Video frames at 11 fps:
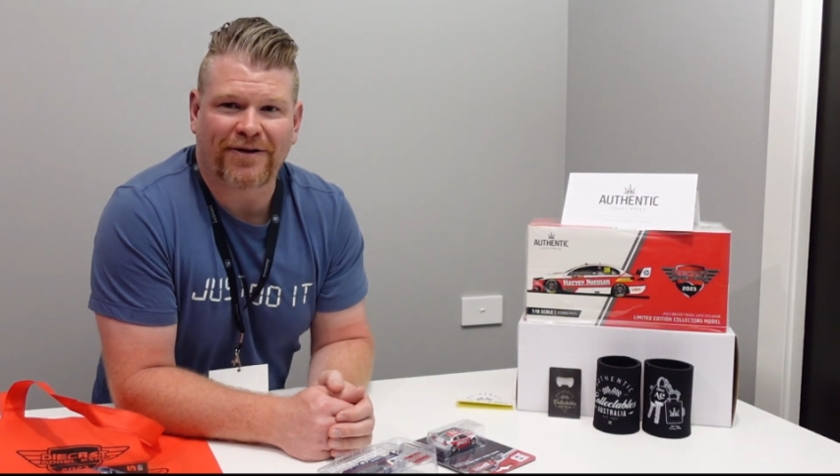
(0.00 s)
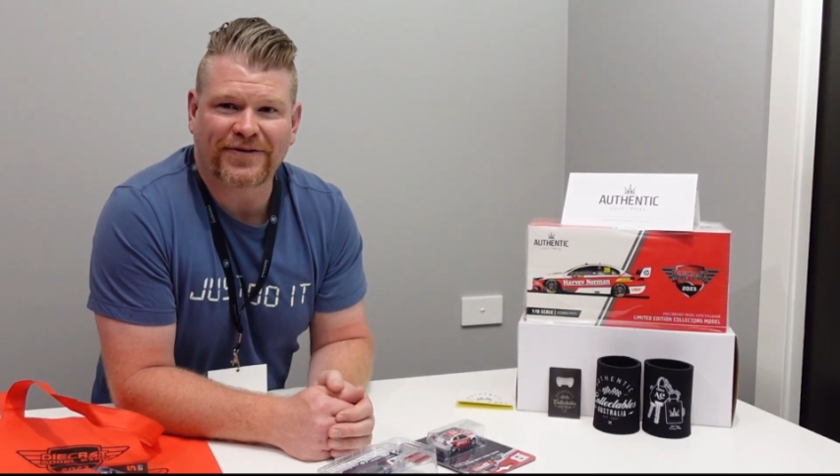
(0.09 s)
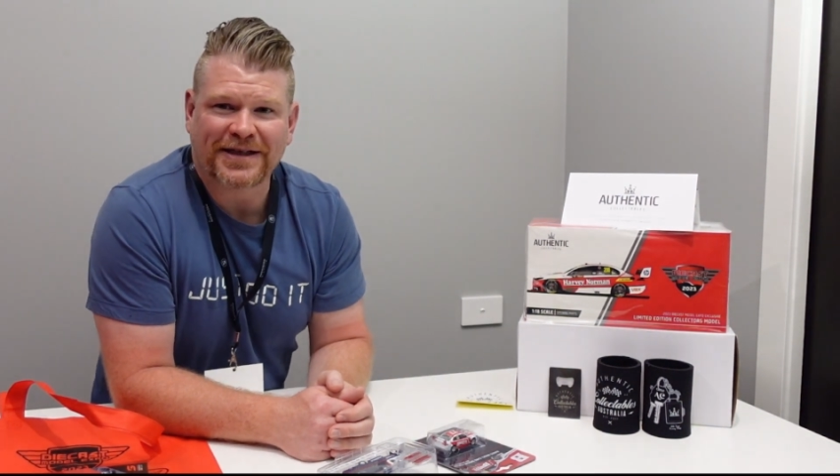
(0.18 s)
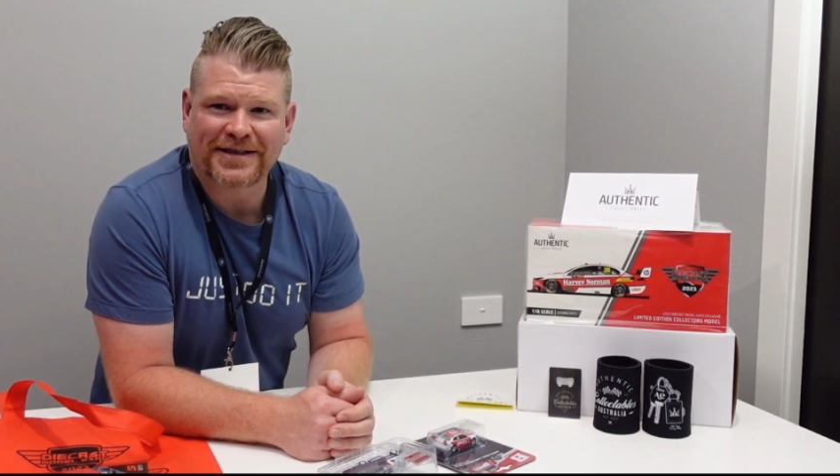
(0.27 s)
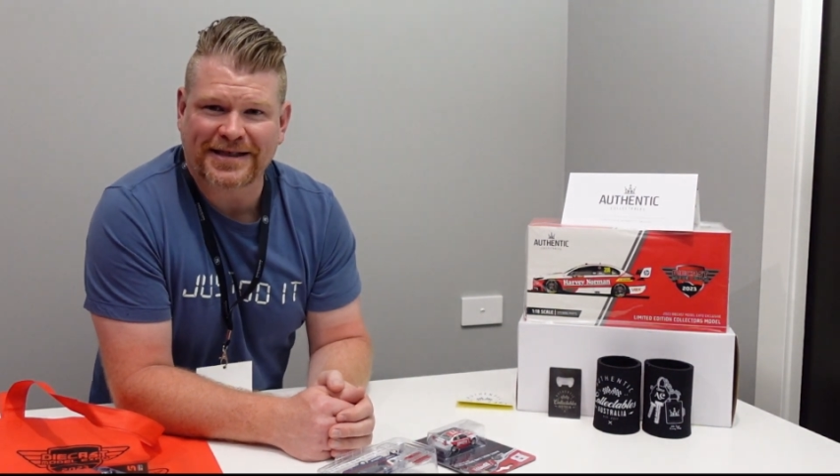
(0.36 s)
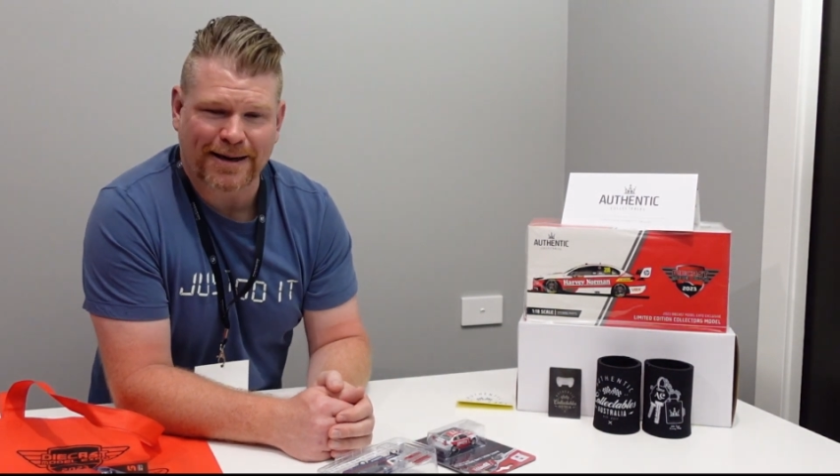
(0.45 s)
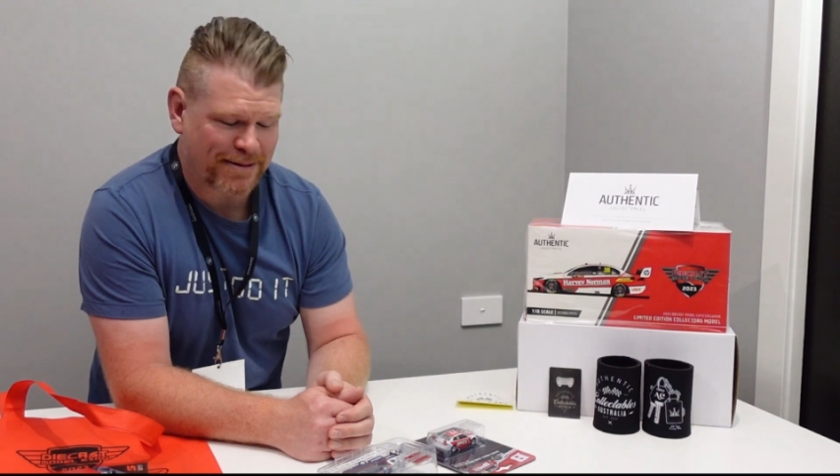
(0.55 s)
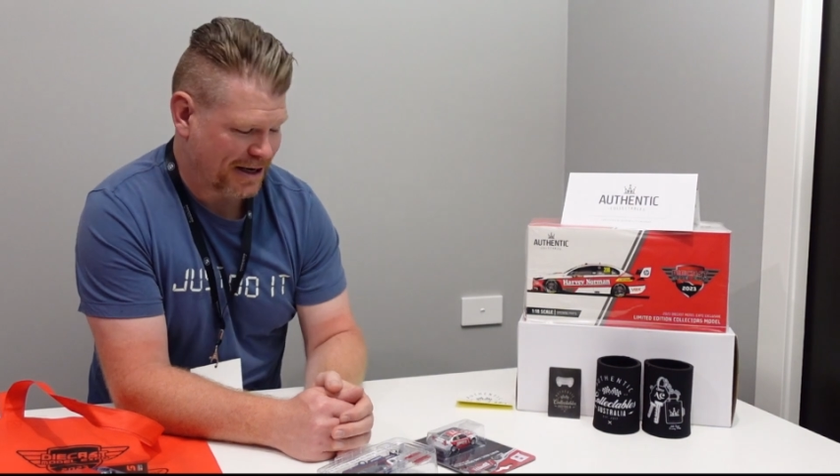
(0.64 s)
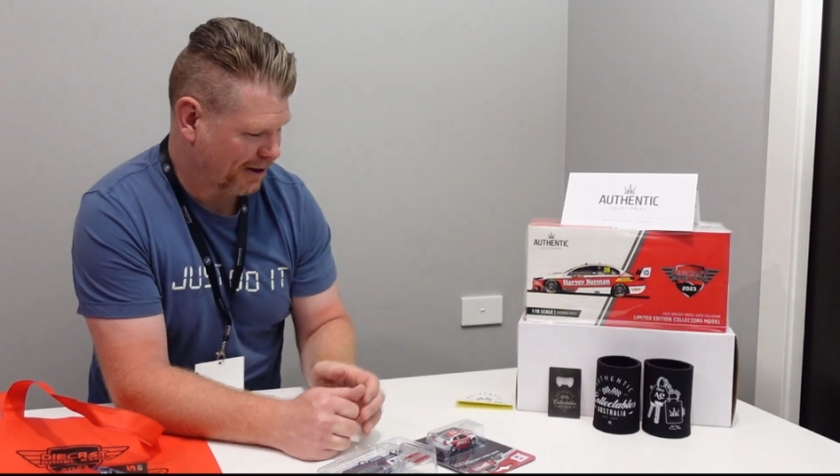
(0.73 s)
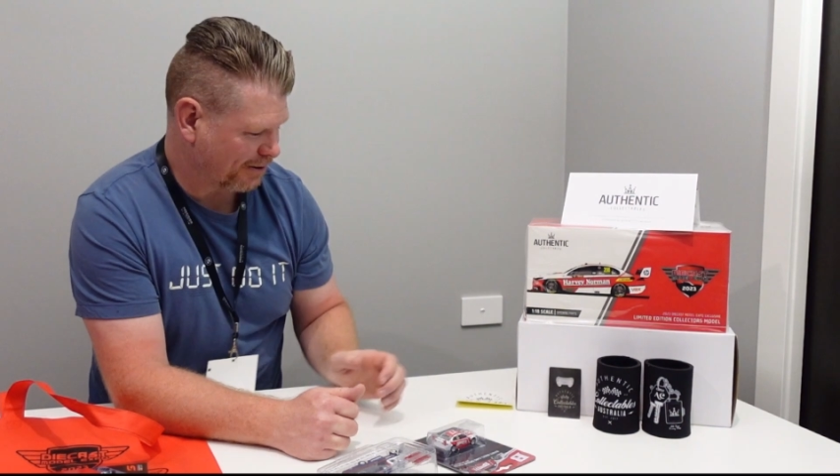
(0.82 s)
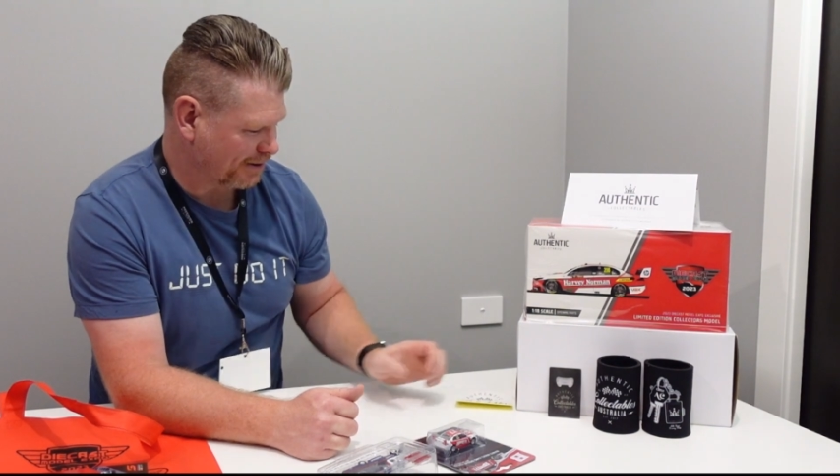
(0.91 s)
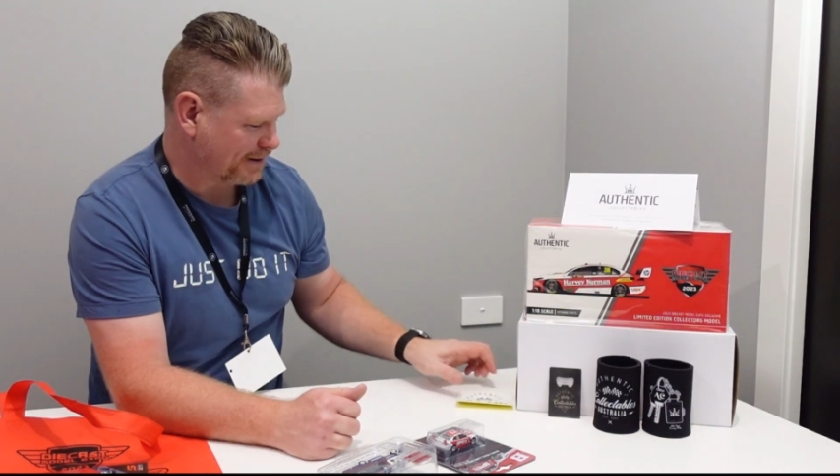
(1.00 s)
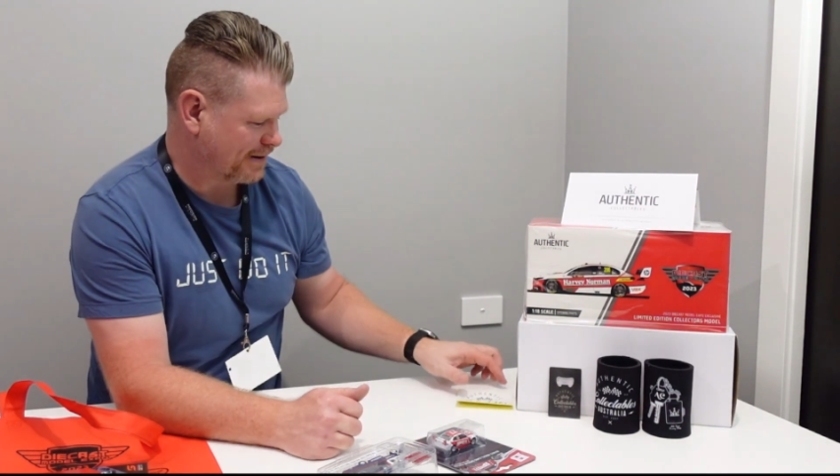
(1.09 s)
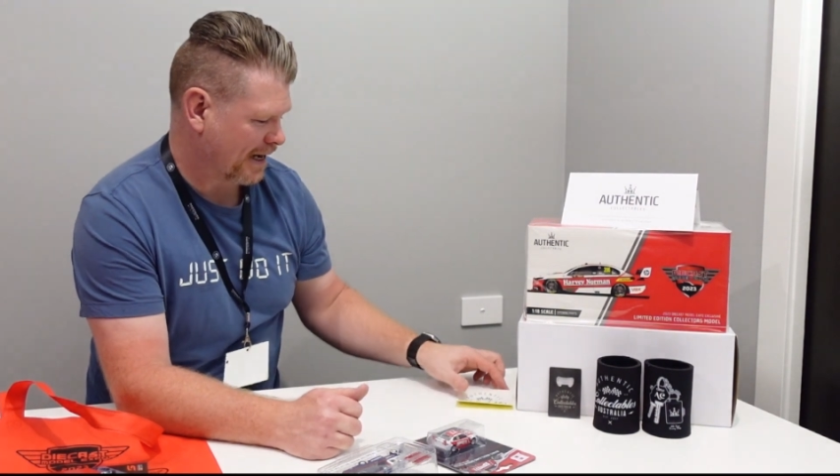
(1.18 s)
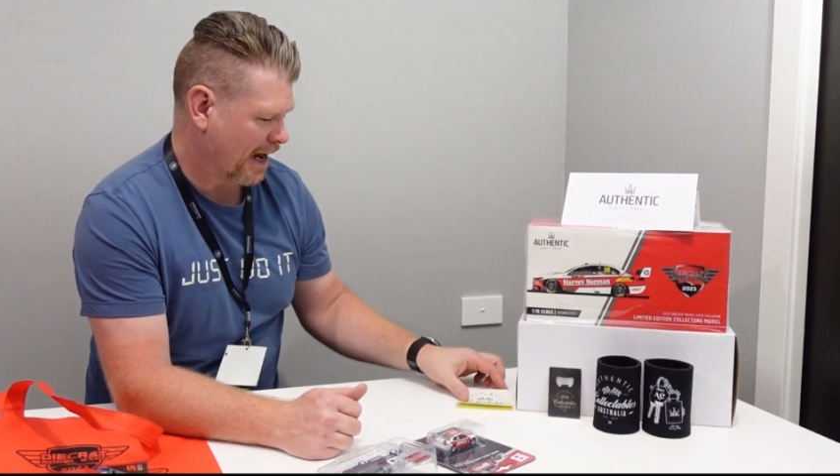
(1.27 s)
of stubby holders,